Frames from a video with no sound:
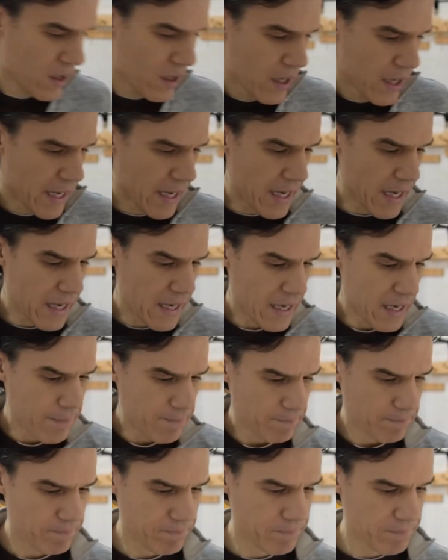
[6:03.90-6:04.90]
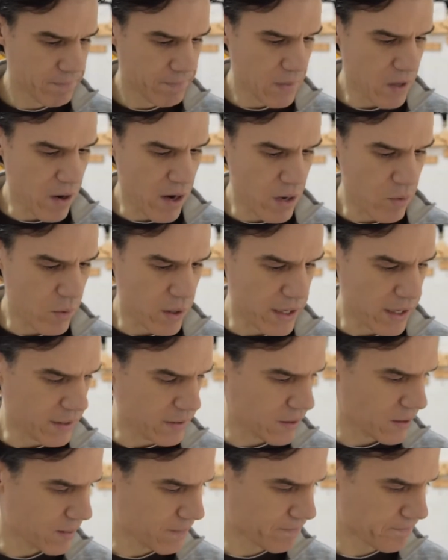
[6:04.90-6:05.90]
All right, what
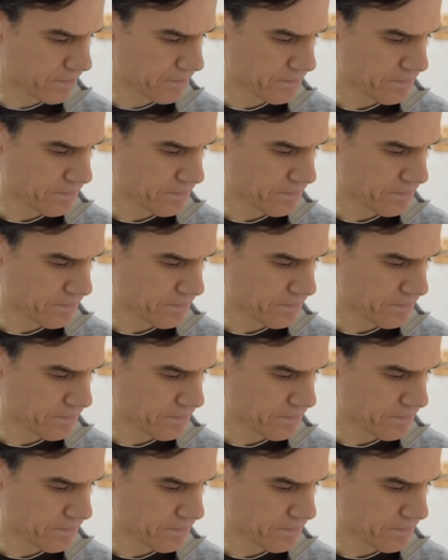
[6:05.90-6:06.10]
else?